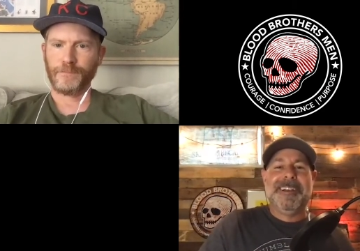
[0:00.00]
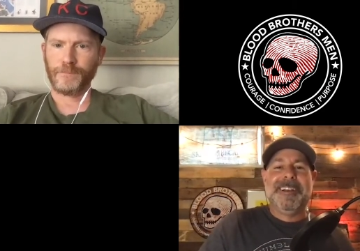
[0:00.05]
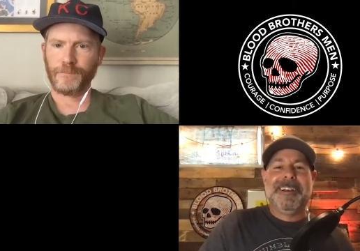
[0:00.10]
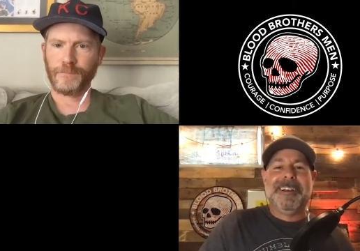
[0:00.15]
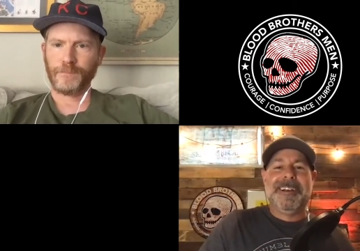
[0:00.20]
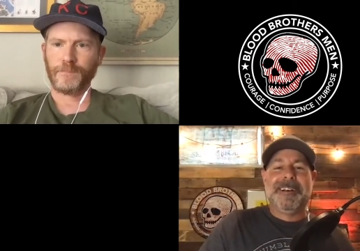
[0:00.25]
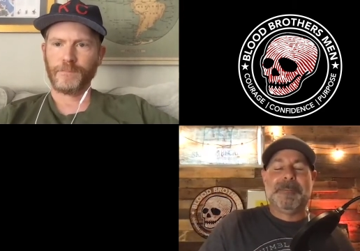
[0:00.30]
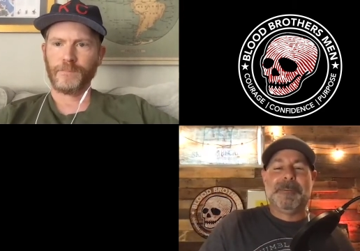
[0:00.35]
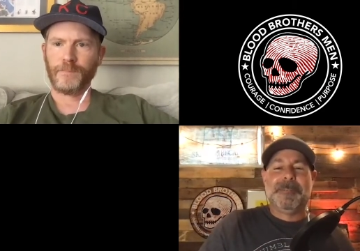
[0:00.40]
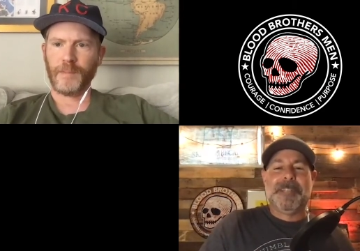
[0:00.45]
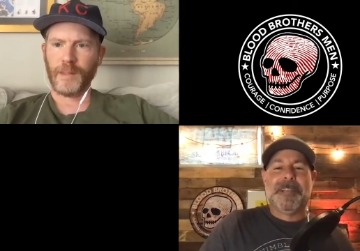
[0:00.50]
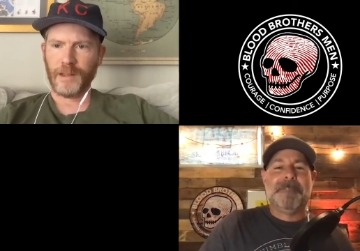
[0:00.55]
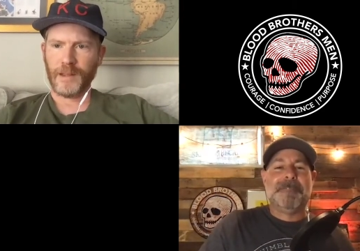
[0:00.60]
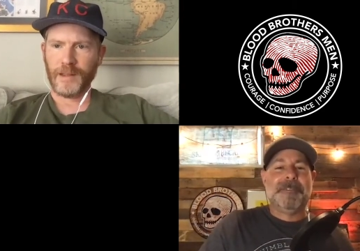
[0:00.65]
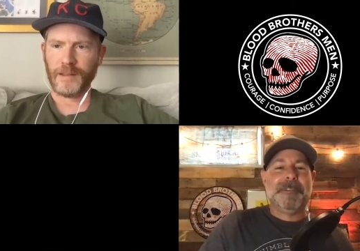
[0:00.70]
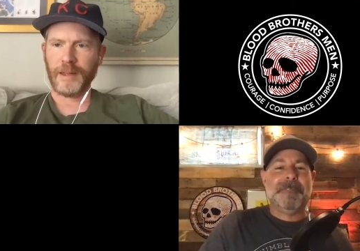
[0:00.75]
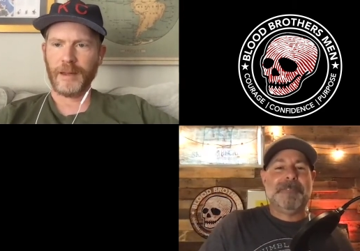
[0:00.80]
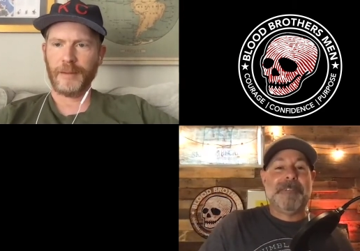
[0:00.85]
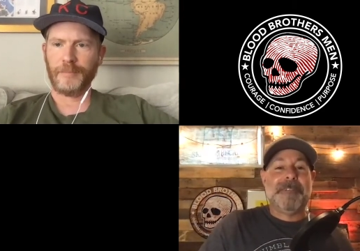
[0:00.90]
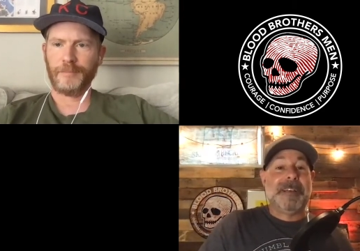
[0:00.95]
Speaker 1: uh, but
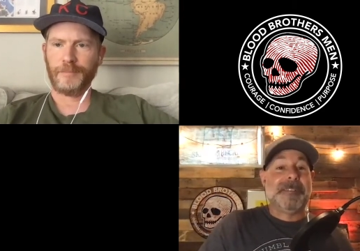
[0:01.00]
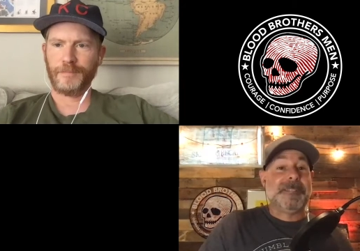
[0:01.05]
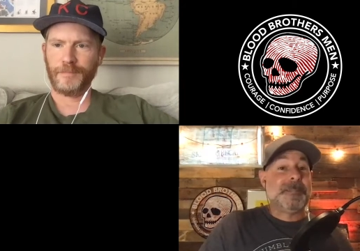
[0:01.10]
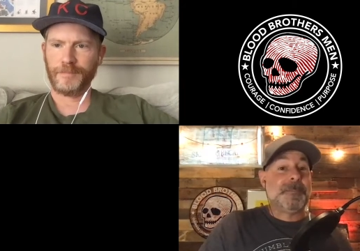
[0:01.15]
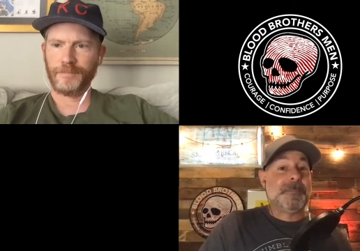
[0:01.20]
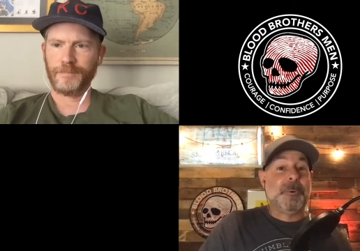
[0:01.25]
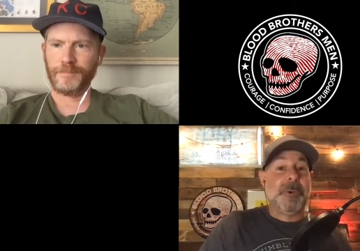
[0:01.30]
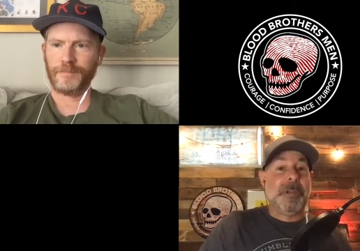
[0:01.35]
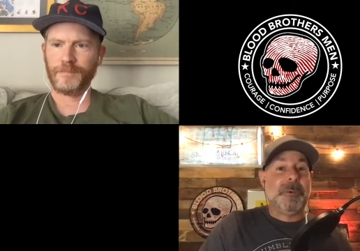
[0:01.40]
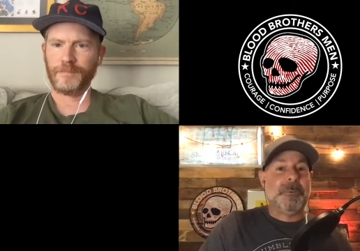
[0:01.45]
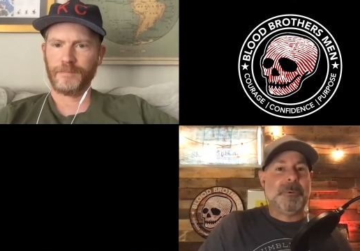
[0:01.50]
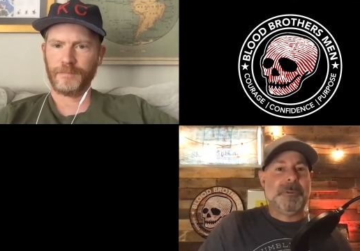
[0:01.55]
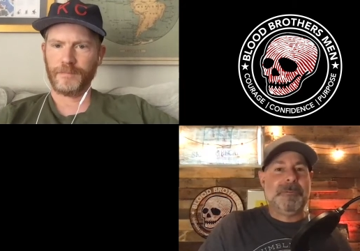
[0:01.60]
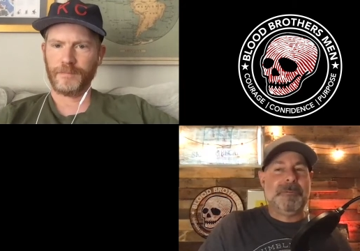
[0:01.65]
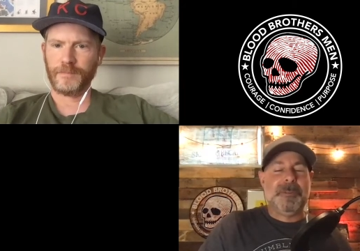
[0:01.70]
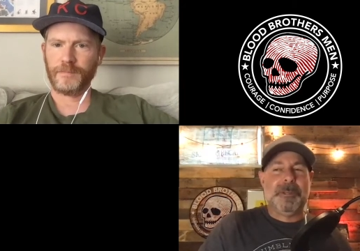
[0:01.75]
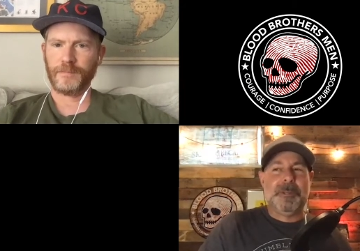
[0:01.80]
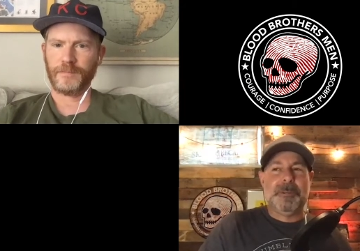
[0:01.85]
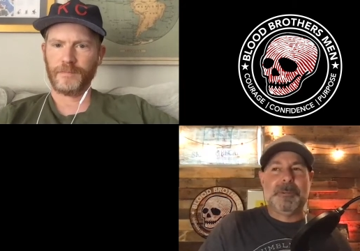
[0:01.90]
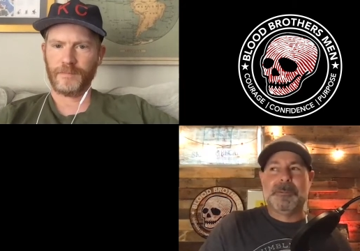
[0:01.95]
definitely found some great
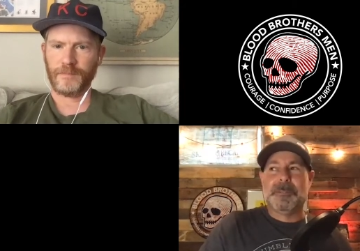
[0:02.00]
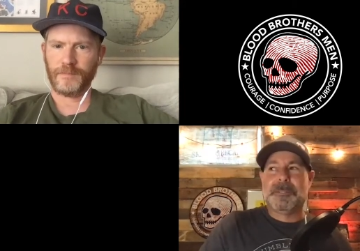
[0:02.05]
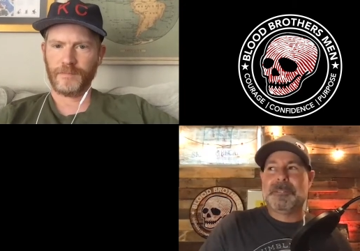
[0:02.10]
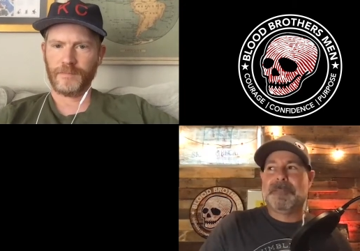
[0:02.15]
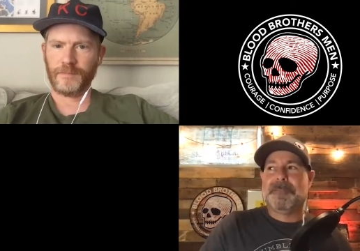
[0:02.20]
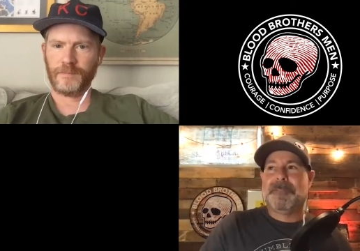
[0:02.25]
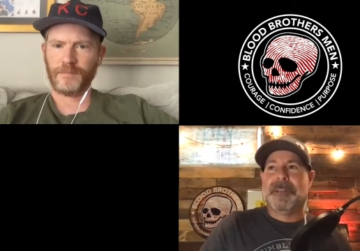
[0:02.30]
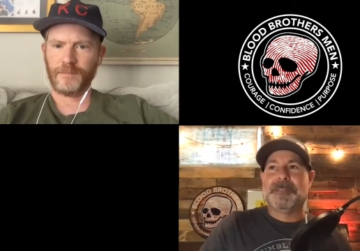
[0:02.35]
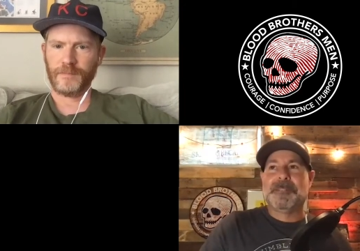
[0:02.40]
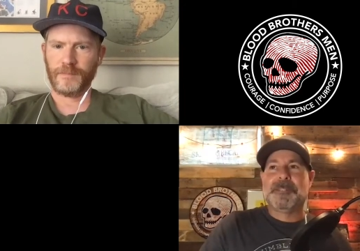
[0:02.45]
reviews. Found